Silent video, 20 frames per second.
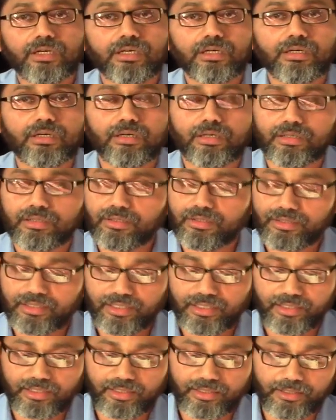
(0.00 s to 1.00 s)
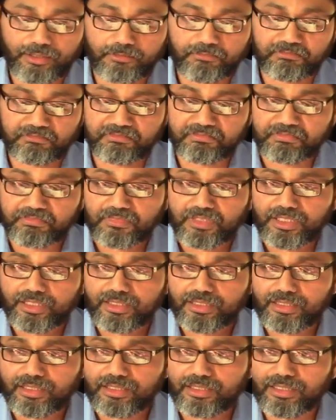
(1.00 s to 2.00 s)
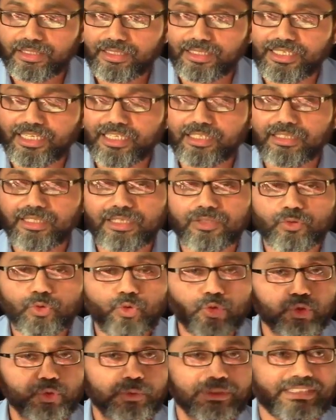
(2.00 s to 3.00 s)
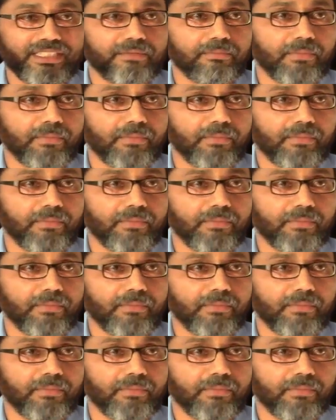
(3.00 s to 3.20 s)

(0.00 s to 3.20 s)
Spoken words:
In Urdu